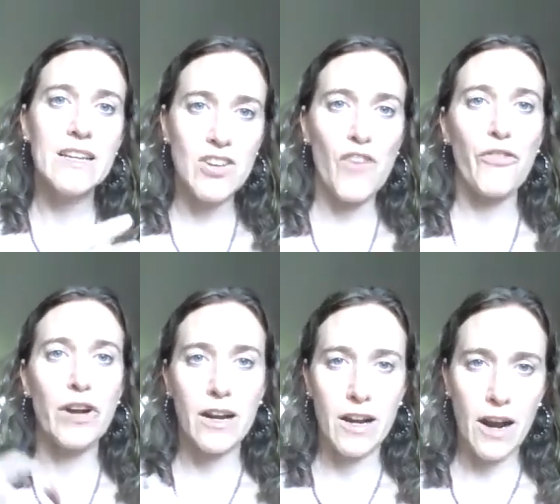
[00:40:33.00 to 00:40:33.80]

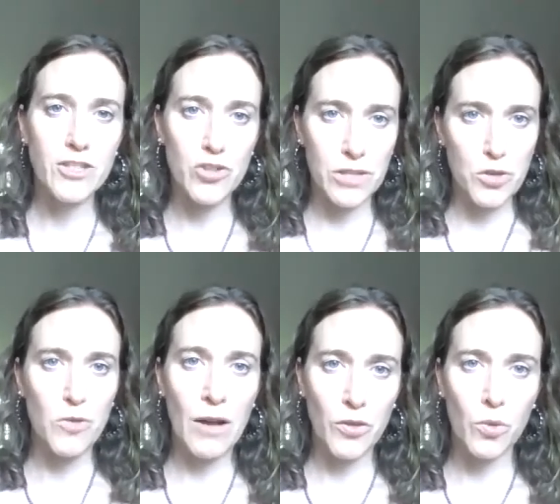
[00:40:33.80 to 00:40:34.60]
different countries
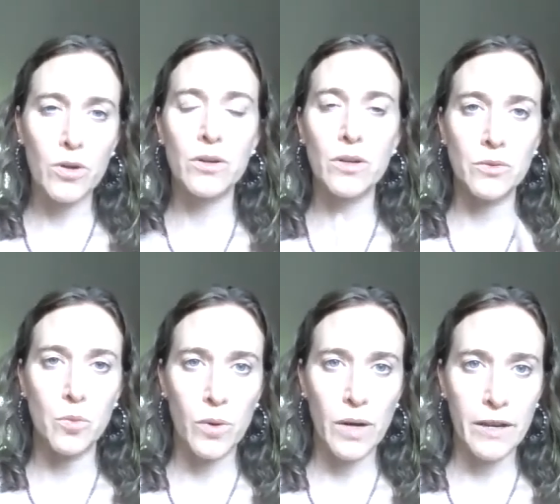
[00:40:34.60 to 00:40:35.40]
around the
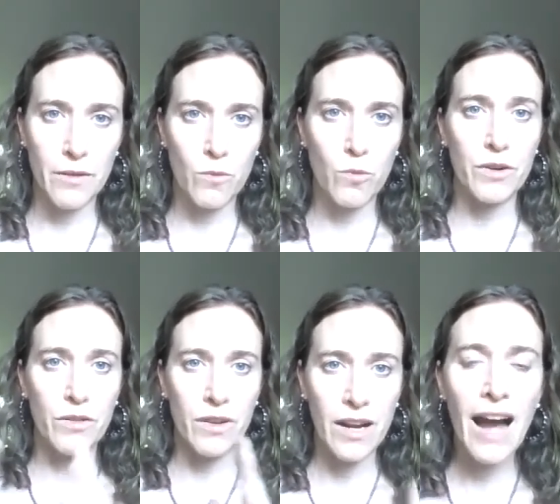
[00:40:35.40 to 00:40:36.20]
world, what are
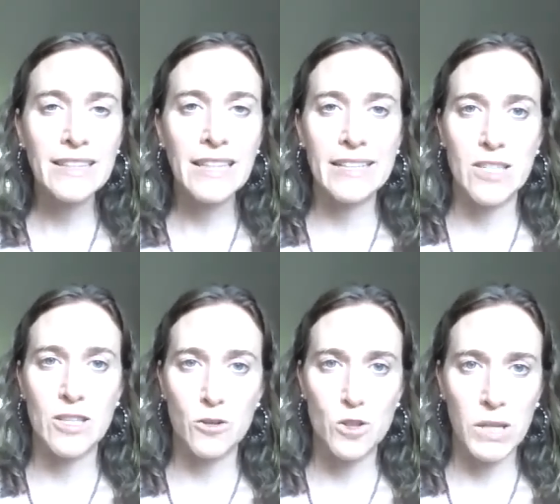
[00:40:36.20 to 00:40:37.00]
the guidelines
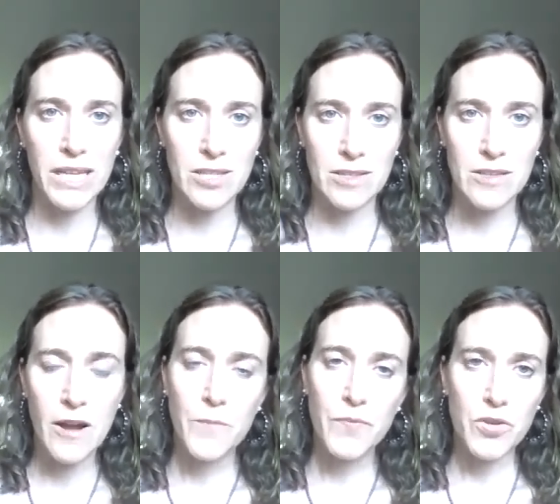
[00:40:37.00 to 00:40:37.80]
in those places.
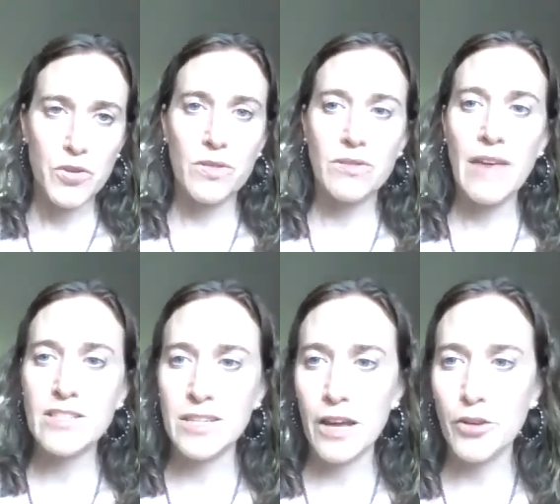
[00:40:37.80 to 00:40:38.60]
So
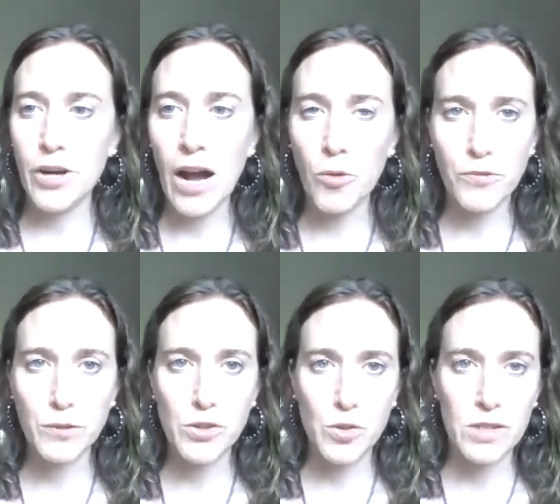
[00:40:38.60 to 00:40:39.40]
that's another
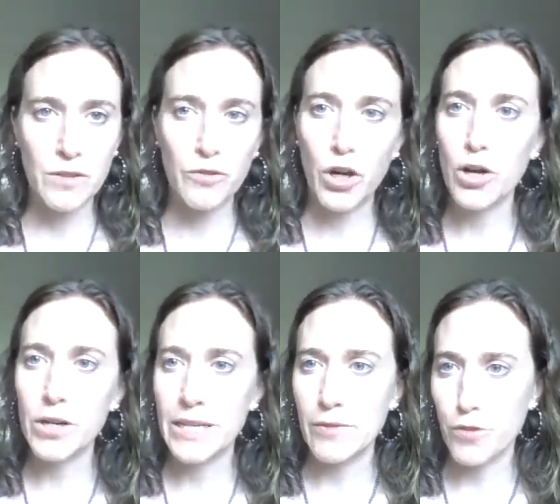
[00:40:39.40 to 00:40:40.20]
helpful source of
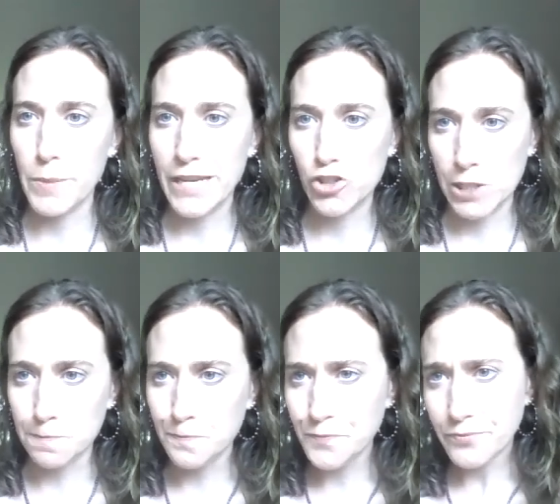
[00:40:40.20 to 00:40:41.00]
current
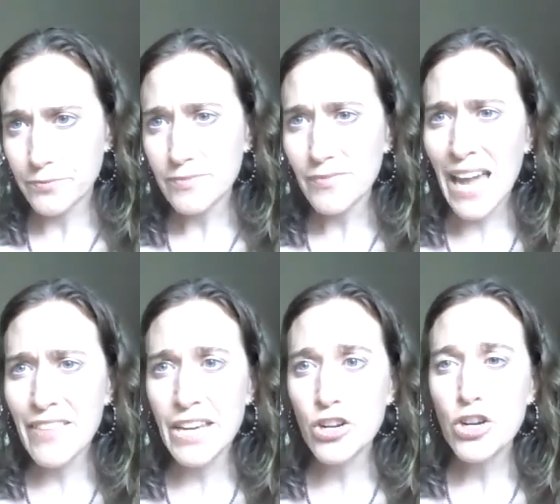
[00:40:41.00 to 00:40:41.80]
information.
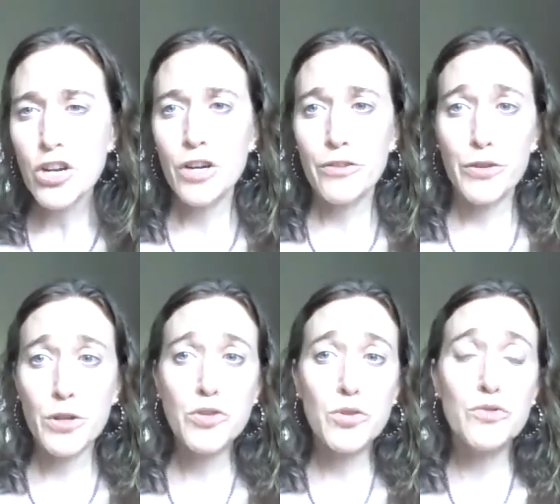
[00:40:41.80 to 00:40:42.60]
And then for
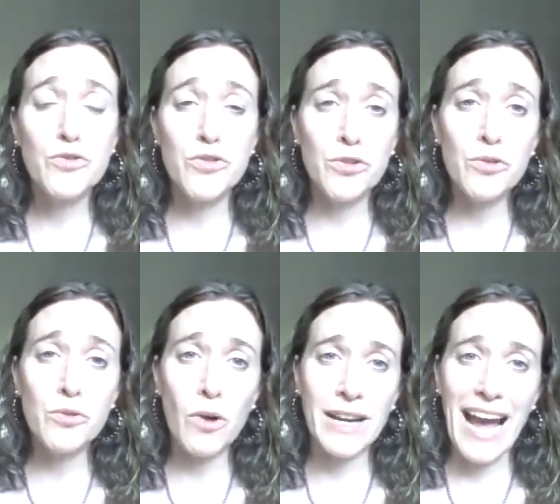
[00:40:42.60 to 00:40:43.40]
those who do
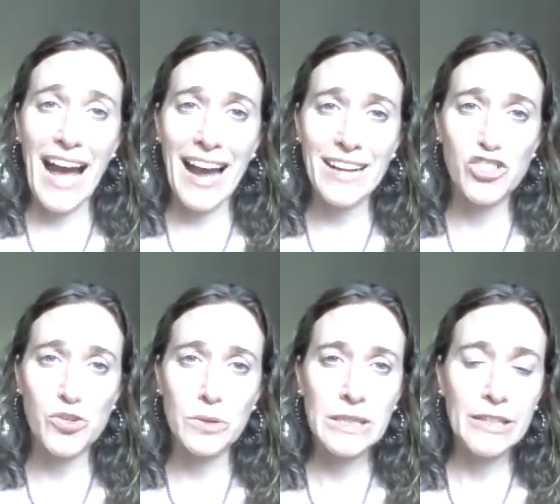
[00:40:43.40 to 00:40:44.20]
want to
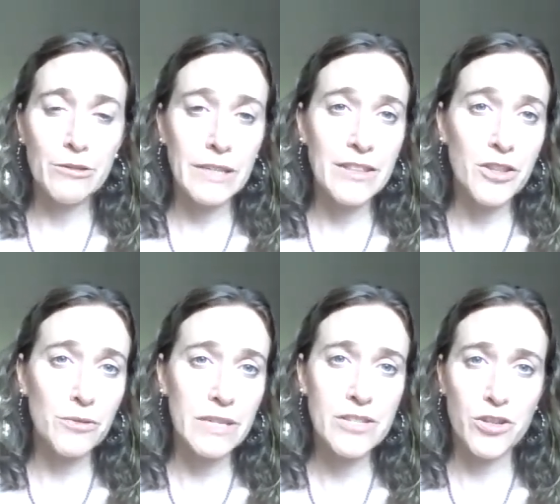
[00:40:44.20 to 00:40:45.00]
actually read the
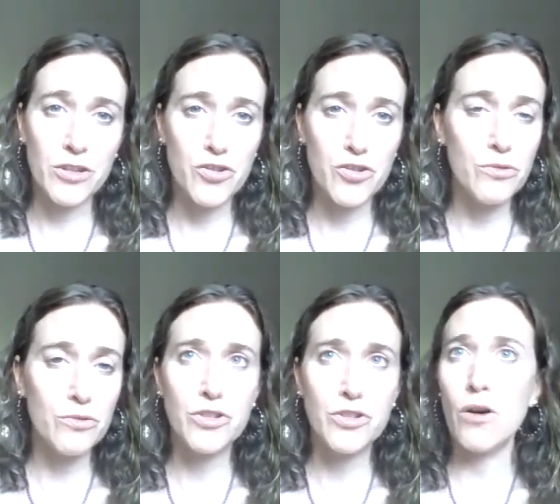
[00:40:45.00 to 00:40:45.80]
research,
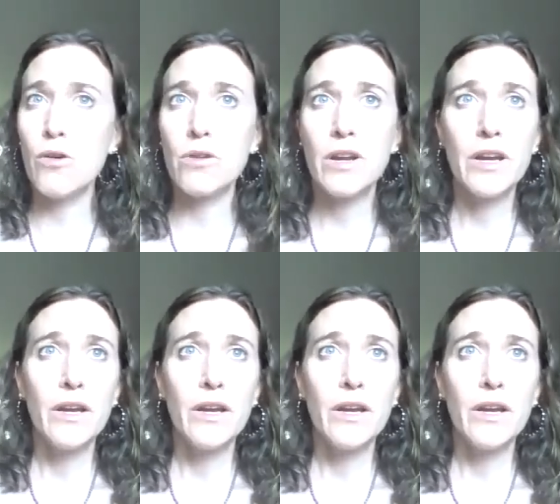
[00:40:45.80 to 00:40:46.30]
who don't